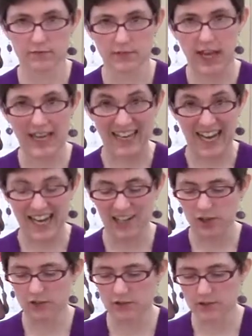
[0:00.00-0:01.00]
at an
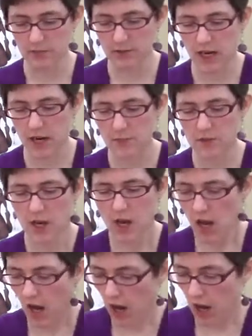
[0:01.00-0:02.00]
angle sometimes,
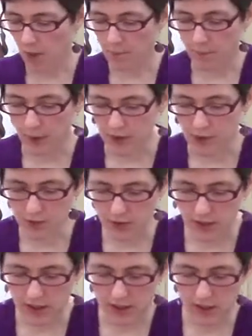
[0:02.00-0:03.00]
um, but you
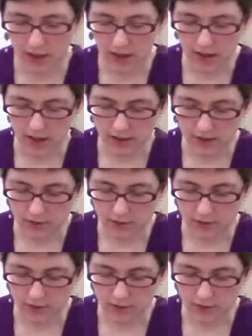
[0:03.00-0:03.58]
can uh,